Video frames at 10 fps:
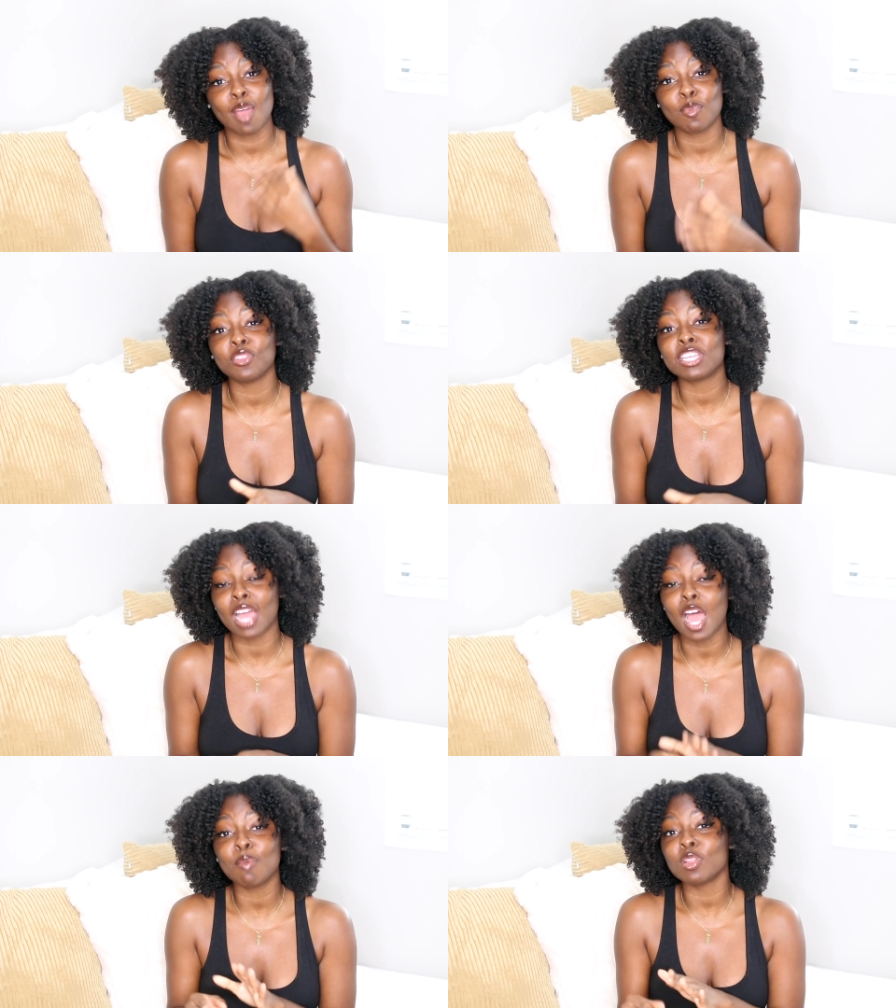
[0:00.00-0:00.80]
I'm
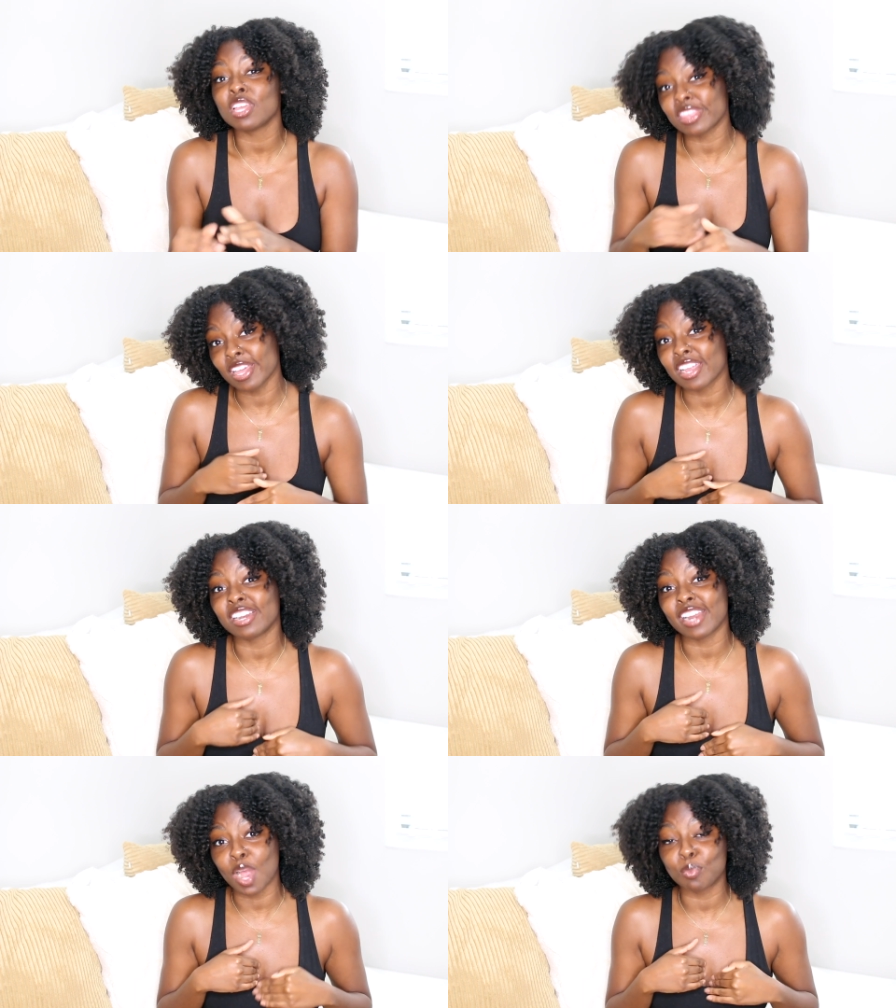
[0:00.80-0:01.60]
only I'm only
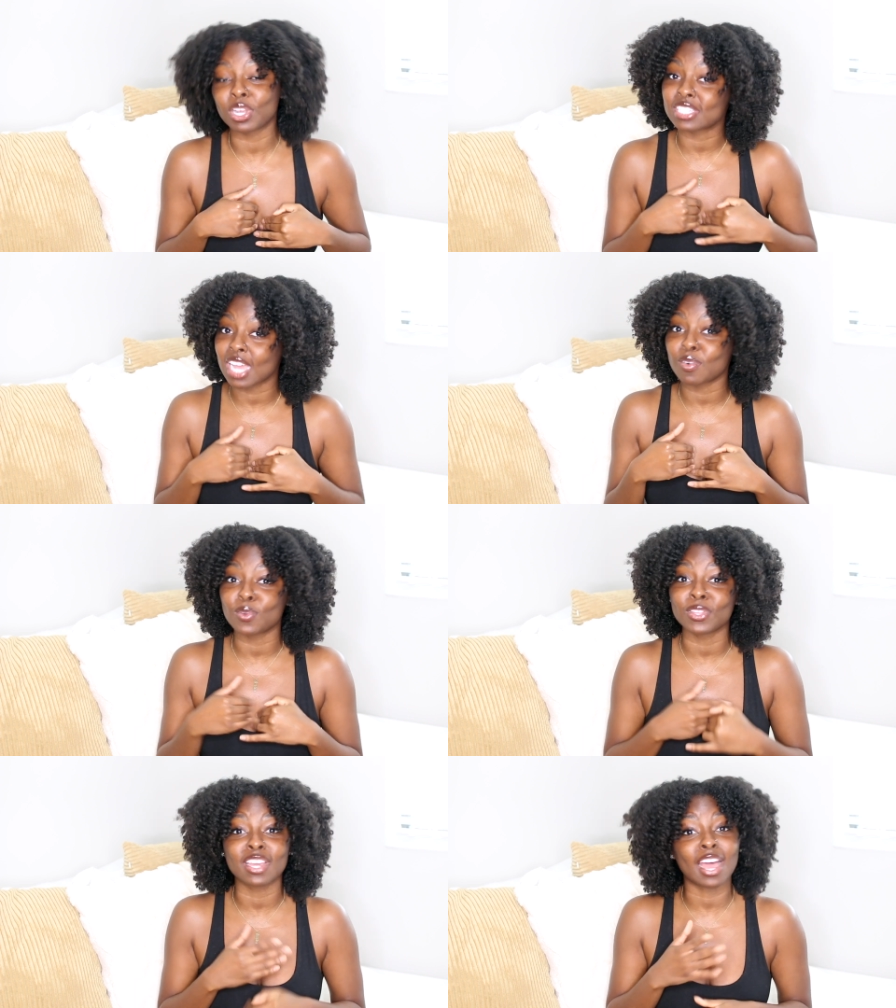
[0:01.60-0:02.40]
thugging it out because I've
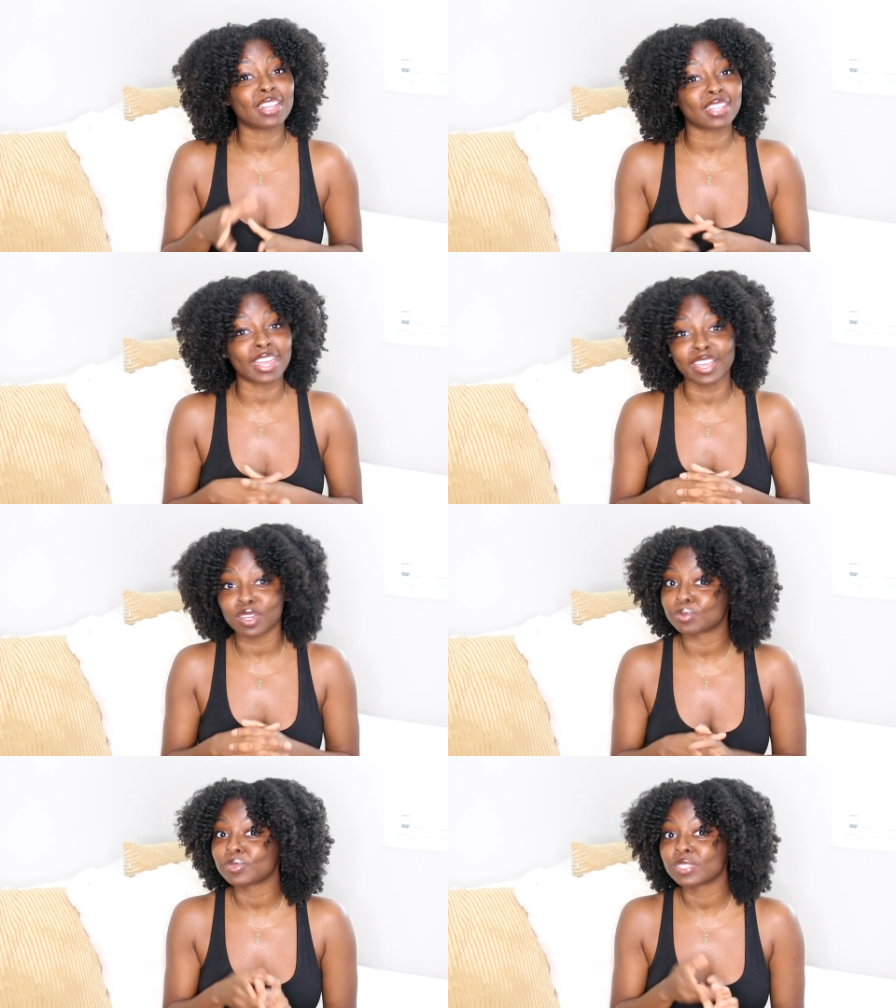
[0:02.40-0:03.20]
only got like